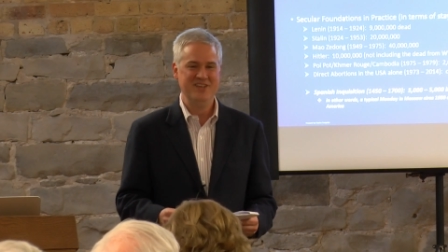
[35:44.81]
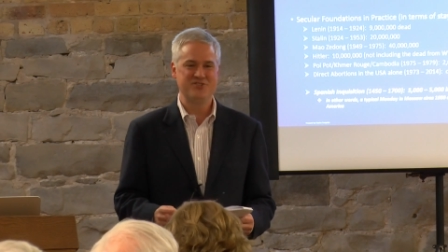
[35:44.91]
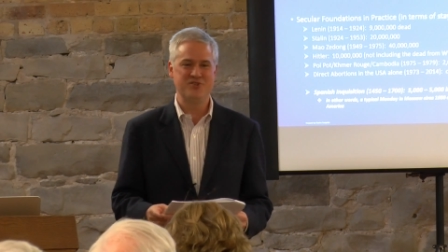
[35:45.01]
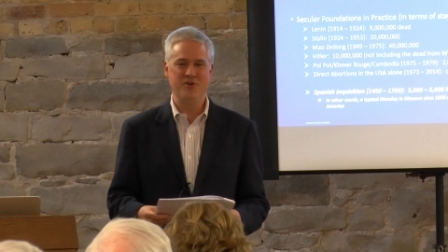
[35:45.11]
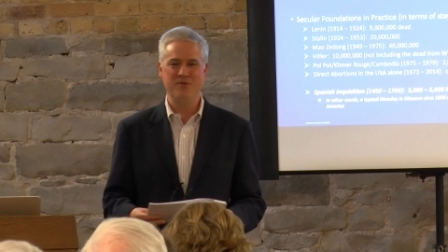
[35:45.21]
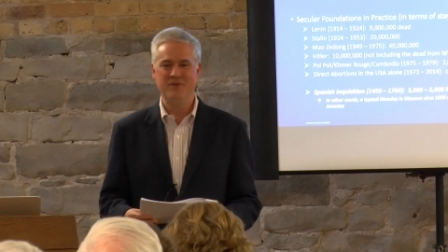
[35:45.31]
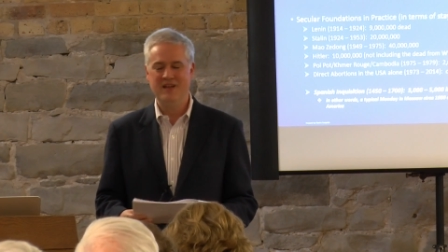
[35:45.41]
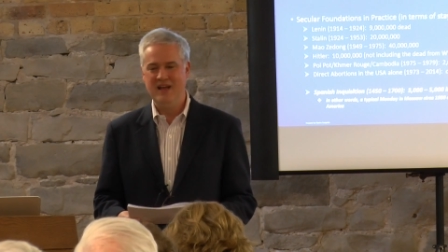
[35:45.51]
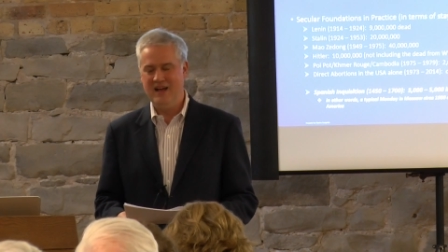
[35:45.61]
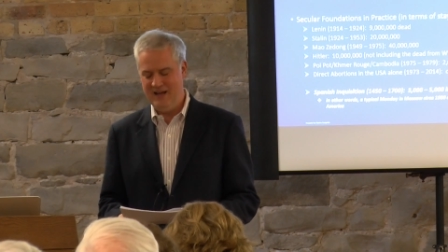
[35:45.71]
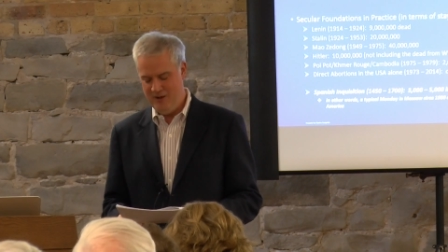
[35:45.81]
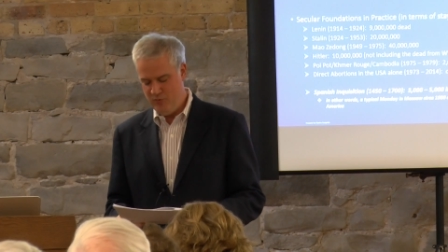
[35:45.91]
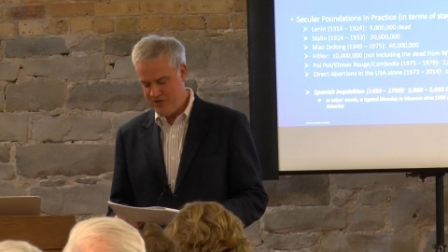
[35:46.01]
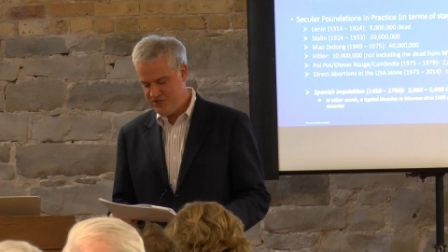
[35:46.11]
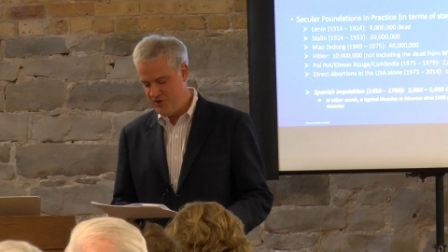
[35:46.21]
so uh,
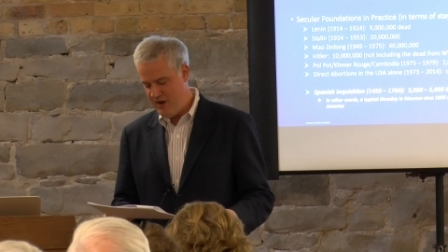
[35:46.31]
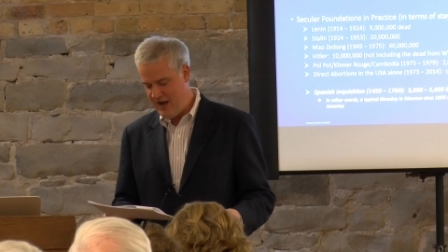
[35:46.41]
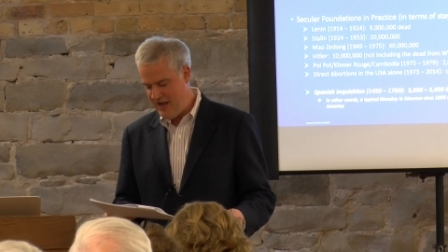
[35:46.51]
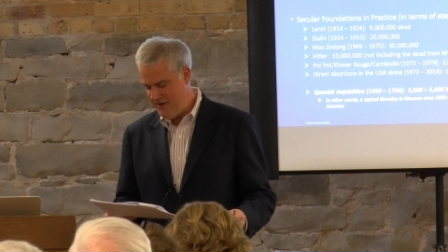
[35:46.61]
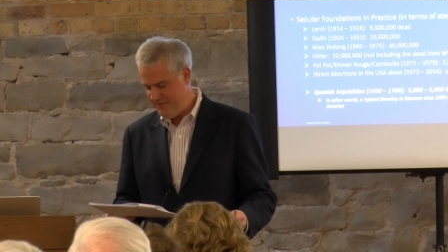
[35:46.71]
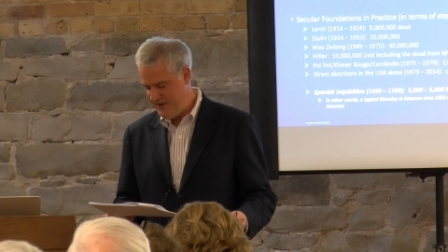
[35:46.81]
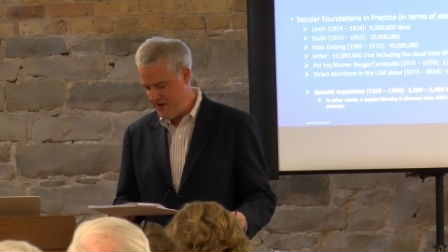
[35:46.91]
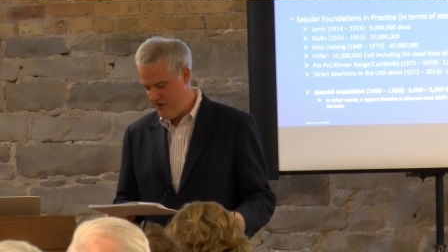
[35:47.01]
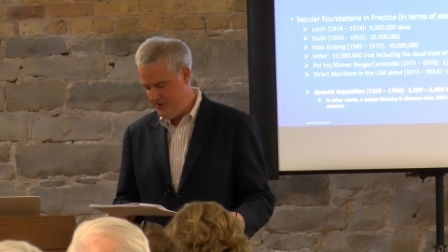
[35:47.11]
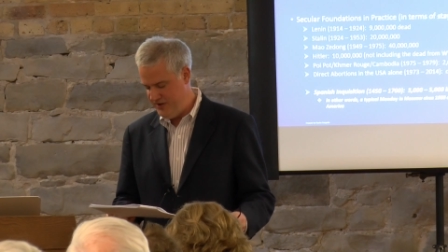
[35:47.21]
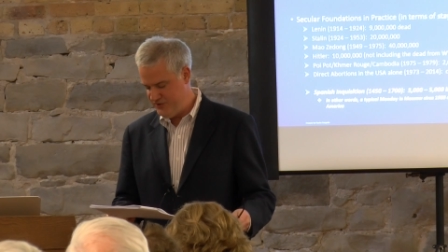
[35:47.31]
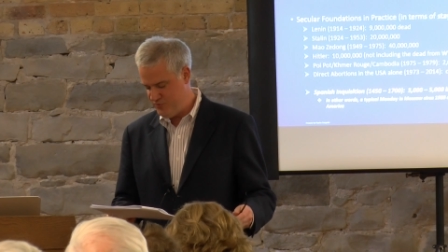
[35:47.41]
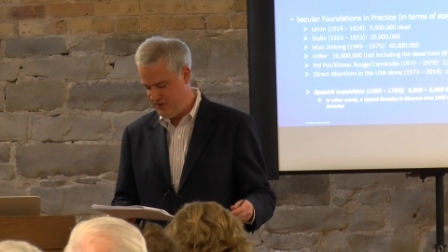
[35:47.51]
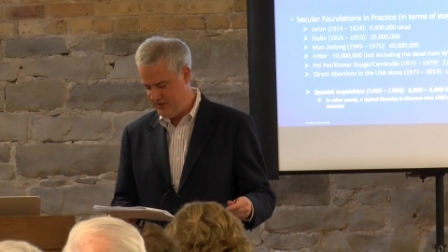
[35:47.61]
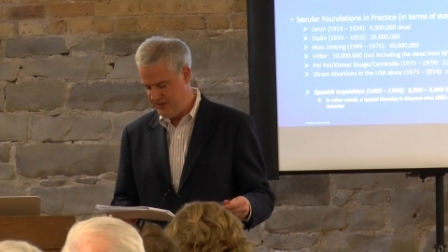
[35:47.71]
what you have here is
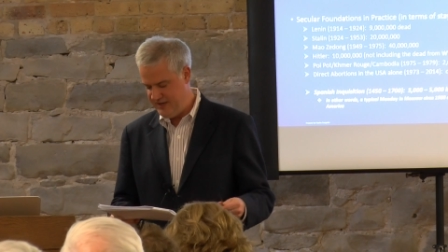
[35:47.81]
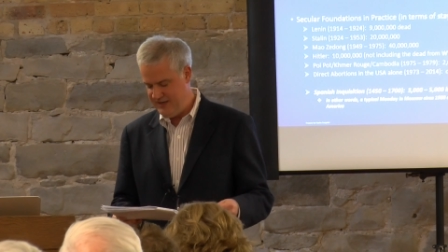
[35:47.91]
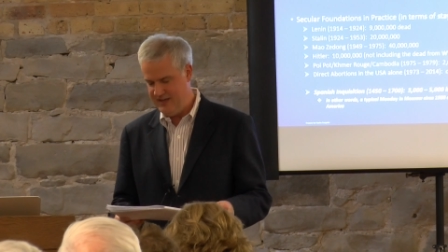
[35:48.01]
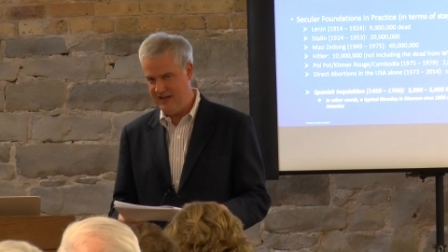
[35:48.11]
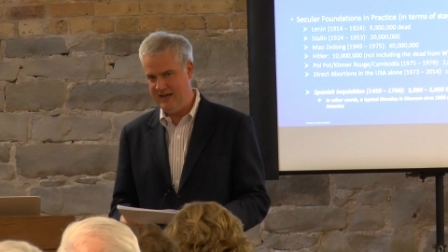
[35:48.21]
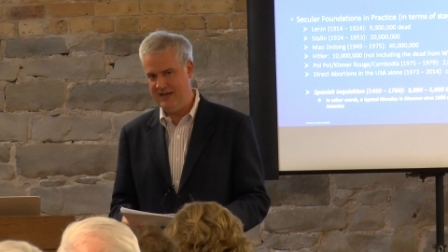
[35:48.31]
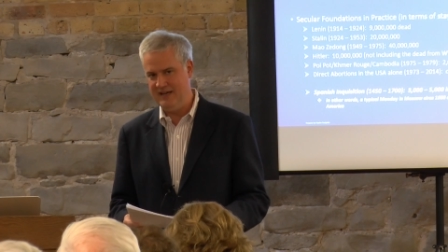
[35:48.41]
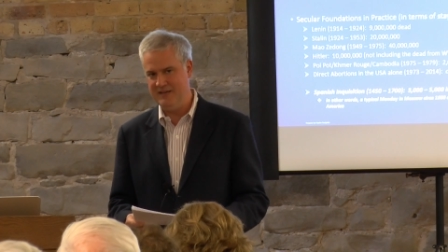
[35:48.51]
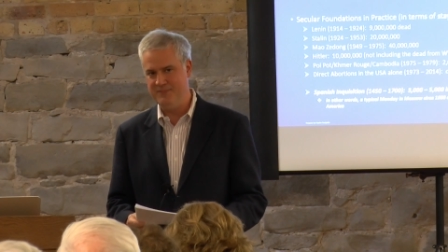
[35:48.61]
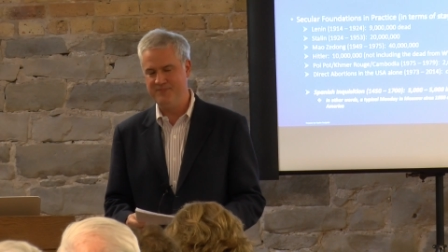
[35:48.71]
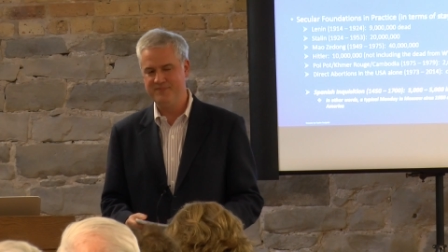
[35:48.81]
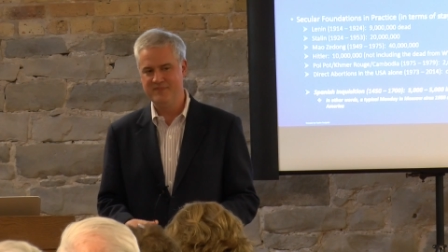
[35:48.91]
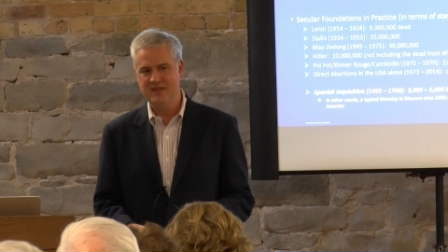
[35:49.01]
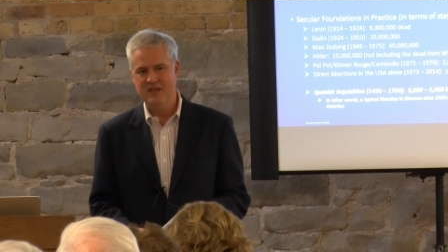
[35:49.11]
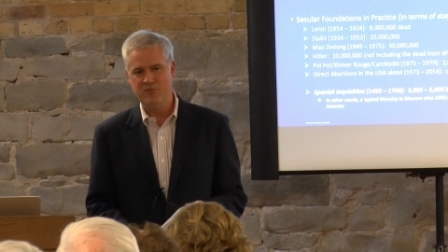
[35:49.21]
really, uh,
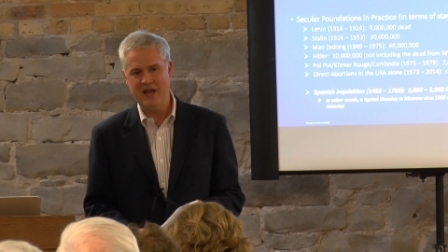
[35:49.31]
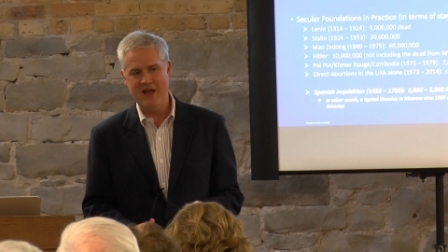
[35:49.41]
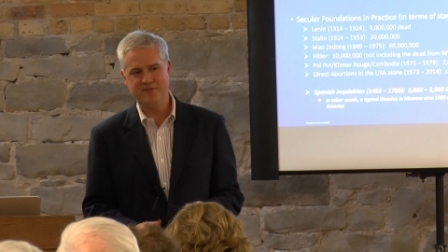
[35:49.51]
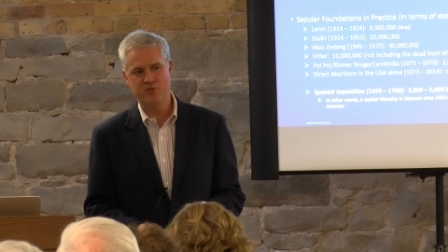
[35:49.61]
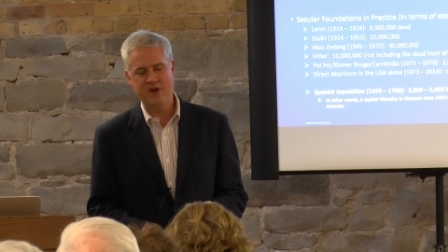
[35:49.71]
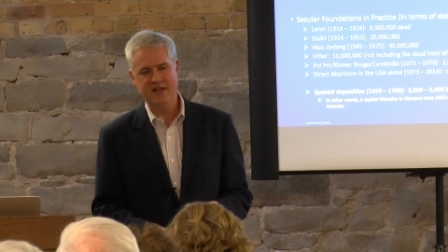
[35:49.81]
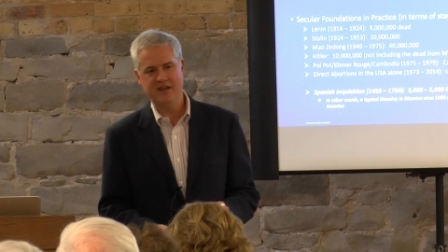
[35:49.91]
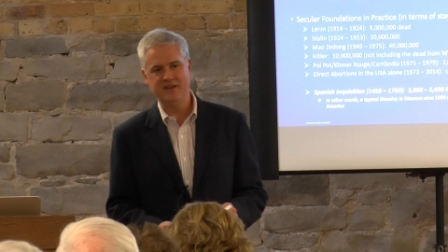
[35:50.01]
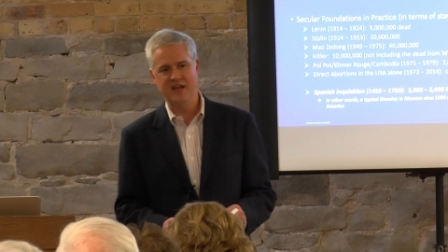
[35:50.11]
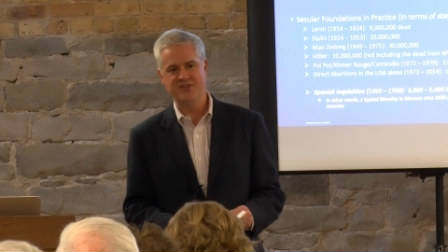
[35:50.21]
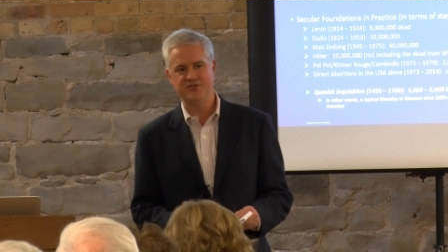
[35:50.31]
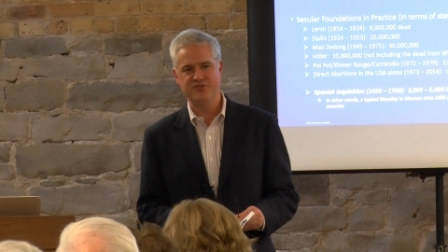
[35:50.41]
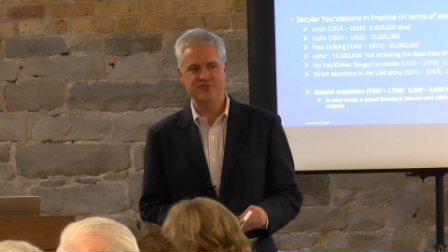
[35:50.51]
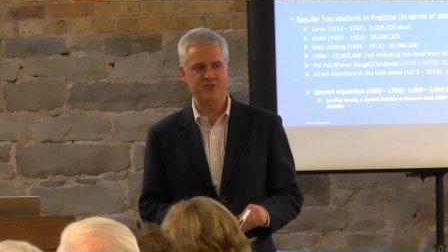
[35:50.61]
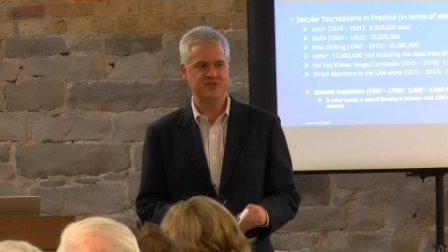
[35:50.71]
we have to recognize
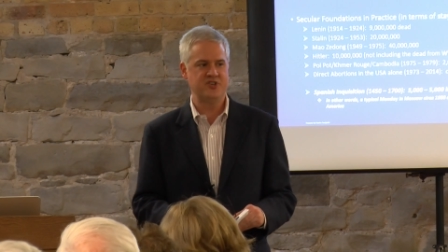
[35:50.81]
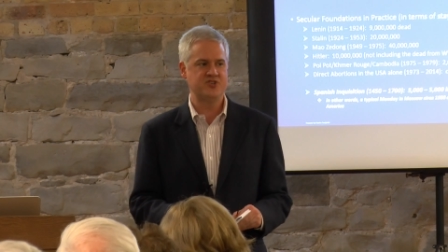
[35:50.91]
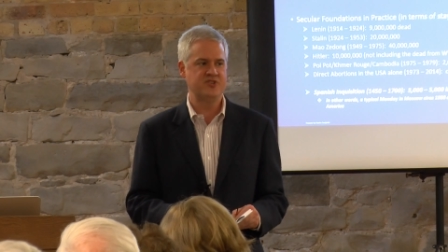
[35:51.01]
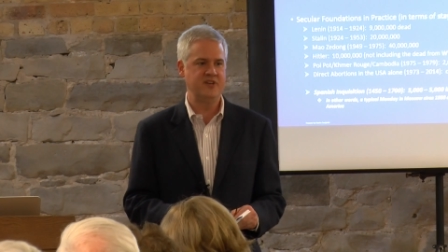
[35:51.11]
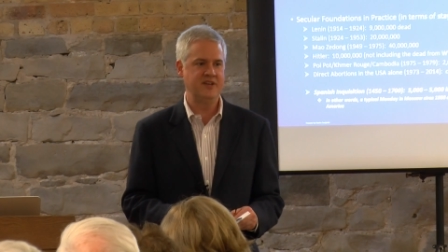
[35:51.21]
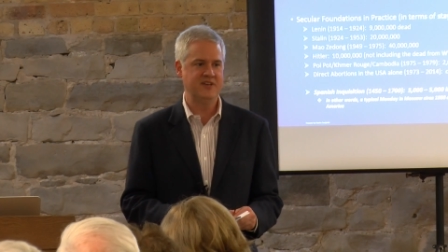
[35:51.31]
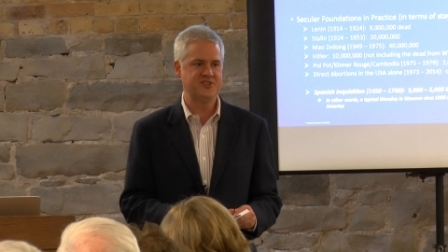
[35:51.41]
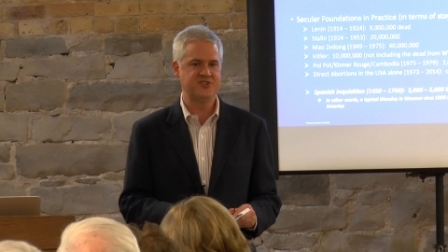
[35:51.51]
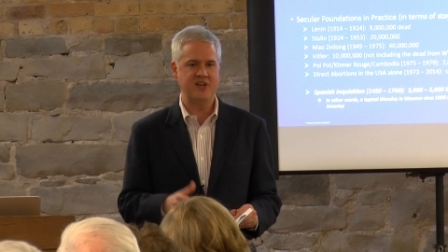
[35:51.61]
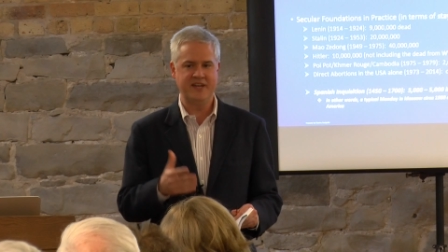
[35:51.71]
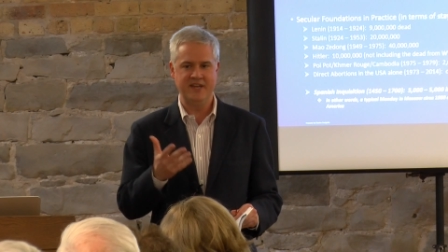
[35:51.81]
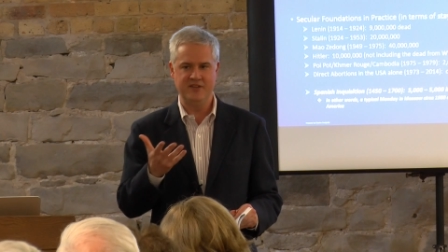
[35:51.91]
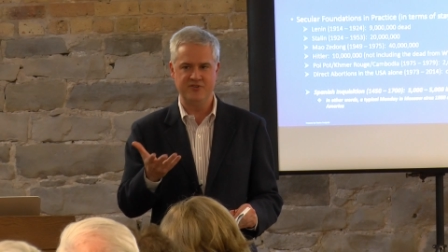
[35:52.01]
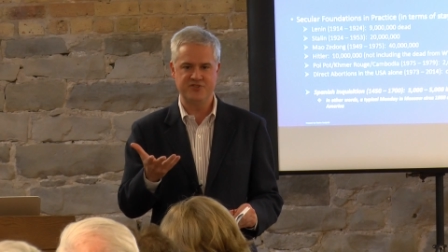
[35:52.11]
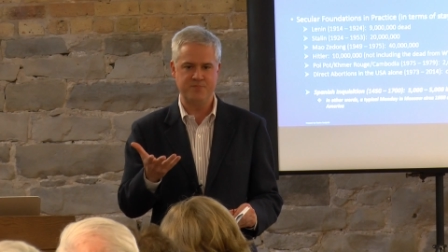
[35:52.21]
there's no such thing as
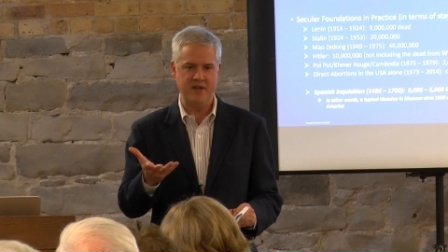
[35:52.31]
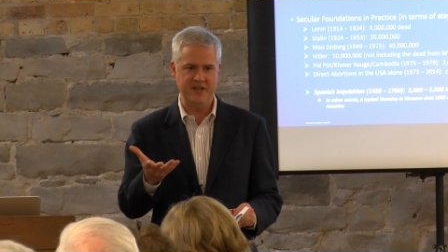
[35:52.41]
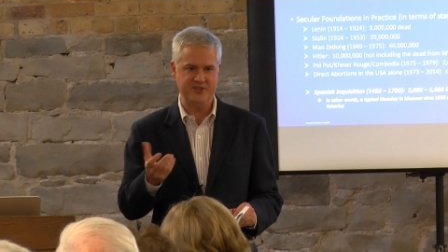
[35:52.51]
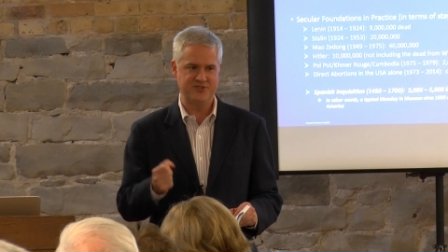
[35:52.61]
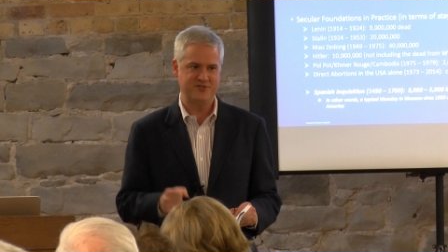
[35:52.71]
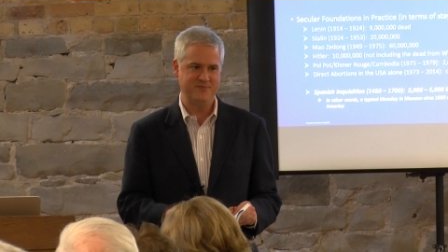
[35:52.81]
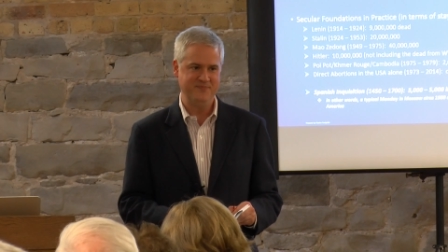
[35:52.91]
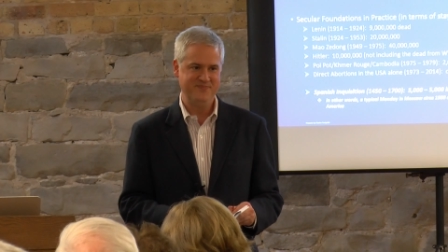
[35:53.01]
secular space.